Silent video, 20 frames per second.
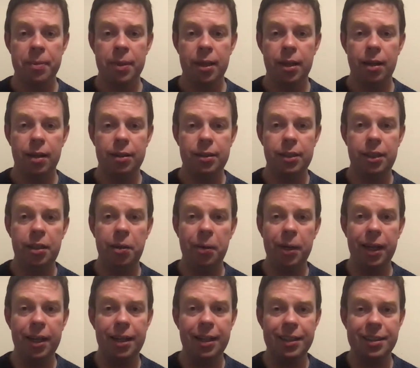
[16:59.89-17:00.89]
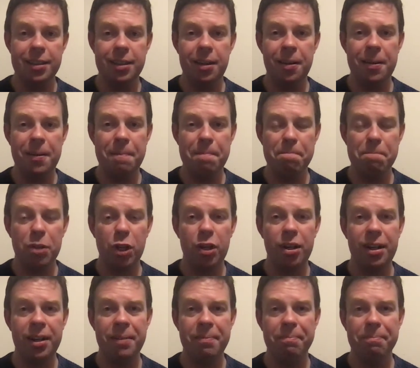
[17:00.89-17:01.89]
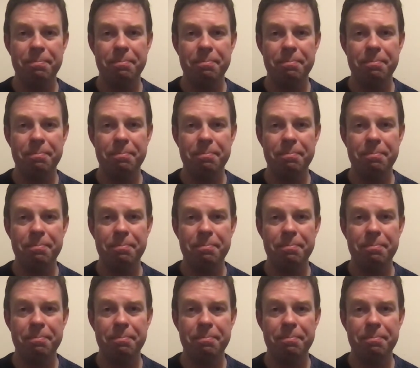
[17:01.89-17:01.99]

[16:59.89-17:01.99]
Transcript: I'll see you again next time. Good night.